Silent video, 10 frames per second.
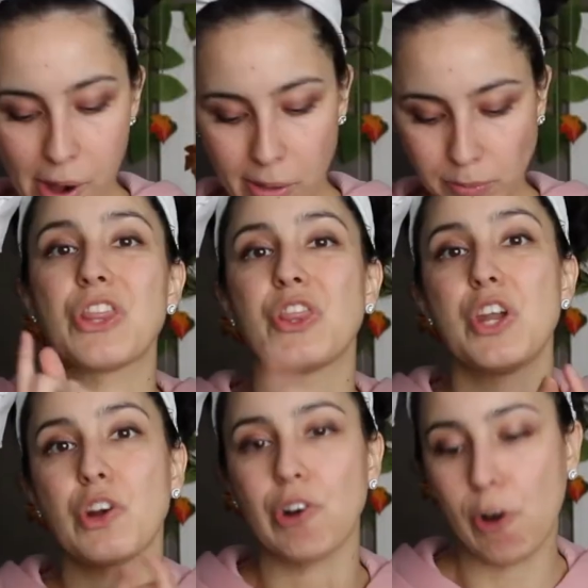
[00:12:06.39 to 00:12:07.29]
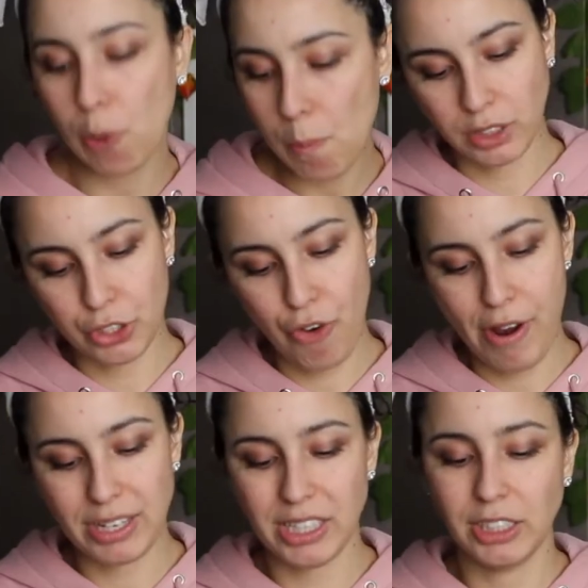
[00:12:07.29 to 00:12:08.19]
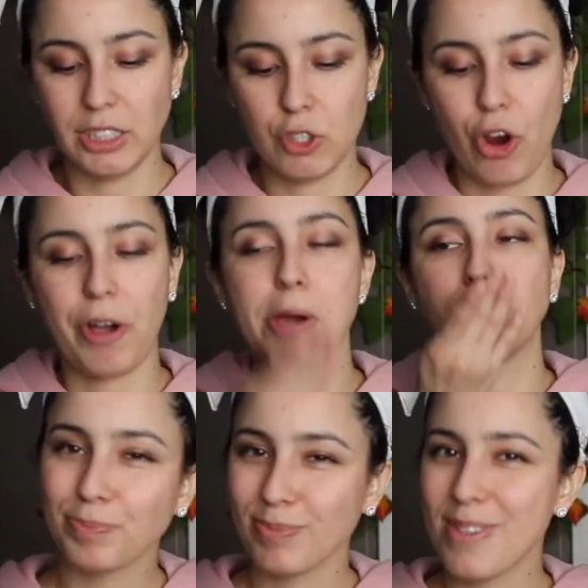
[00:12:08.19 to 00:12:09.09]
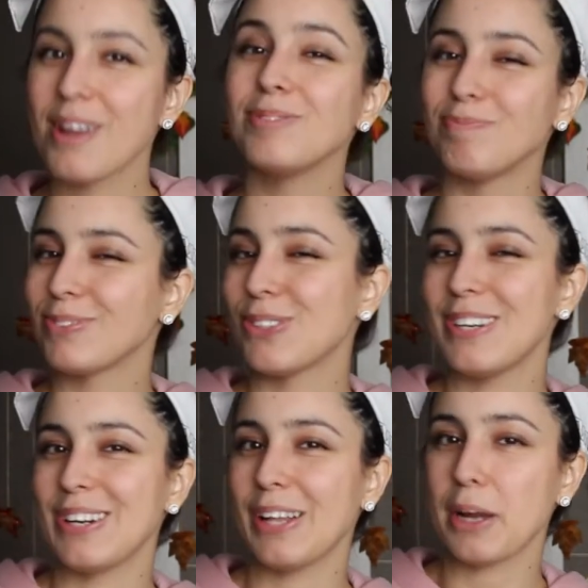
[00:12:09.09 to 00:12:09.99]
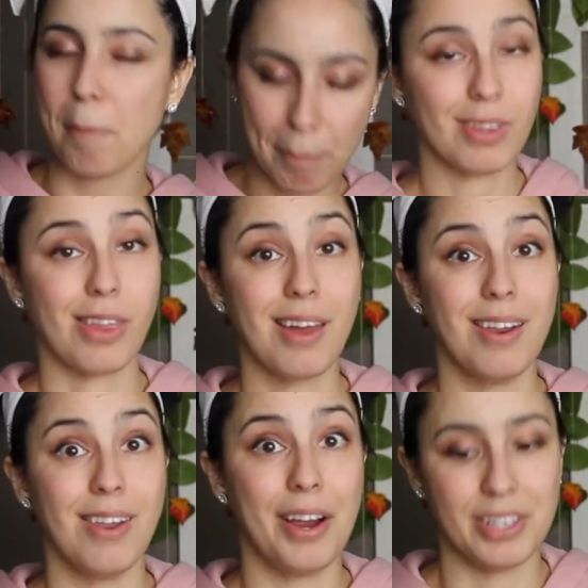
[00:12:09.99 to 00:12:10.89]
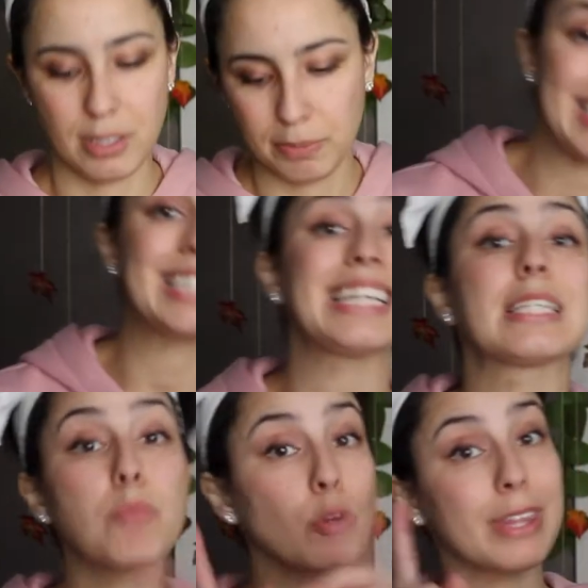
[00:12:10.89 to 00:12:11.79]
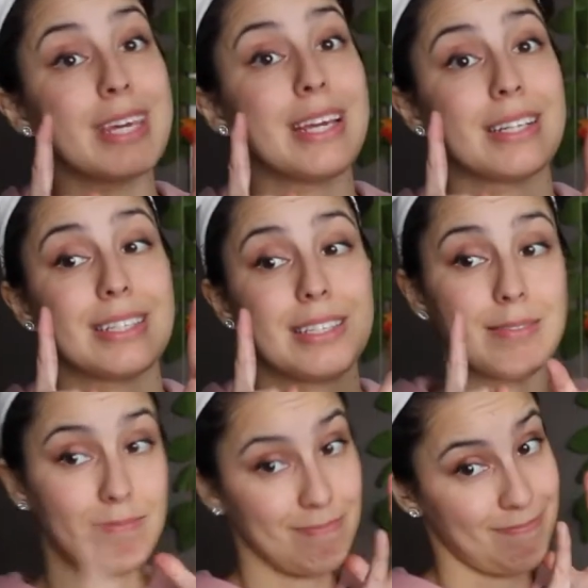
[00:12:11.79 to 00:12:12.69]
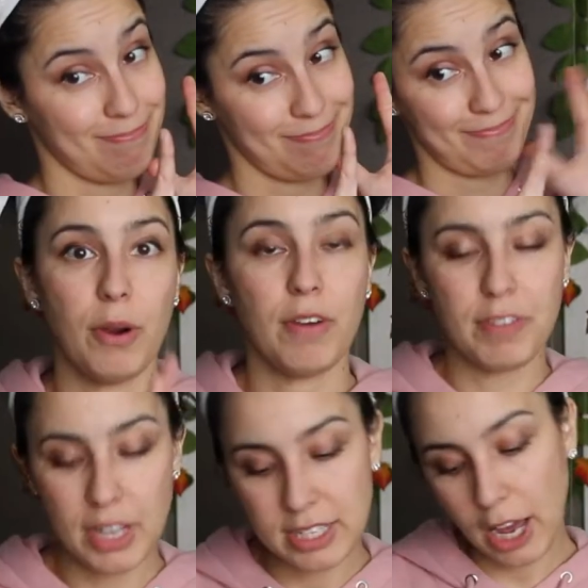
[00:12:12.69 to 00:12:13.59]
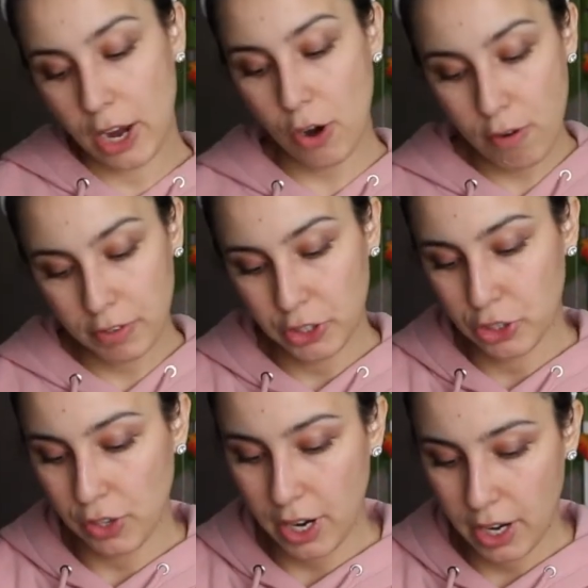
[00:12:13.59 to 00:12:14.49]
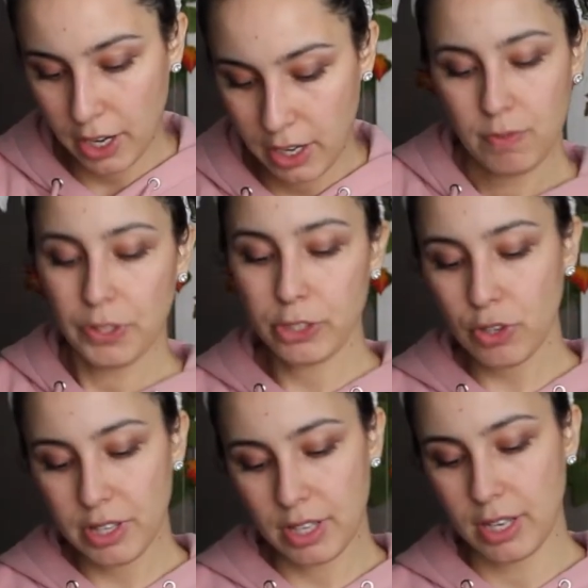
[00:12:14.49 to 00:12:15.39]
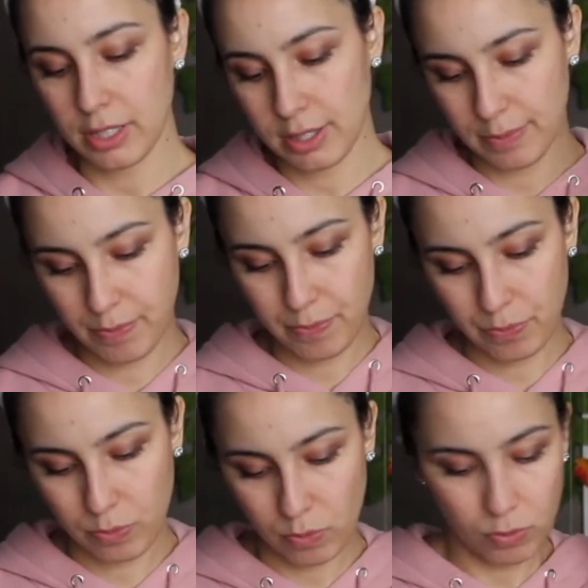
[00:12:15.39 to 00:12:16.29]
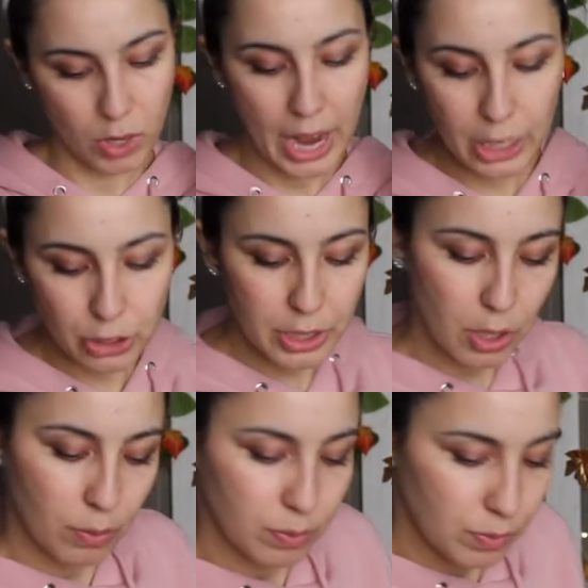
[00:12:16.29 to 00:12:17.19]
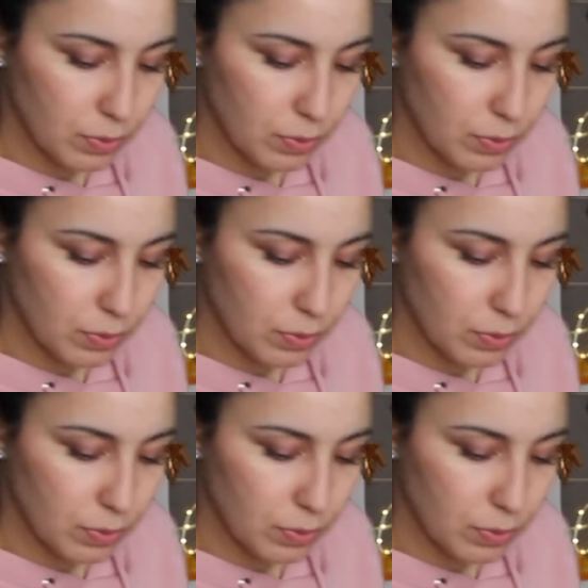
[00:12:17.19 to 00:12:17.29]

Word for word: but a thinner coat, different tasting chocolate, and I like them. Nice. 6 more things. Are you ready for this? I don't know if we should try. Let's try these. Actually, no.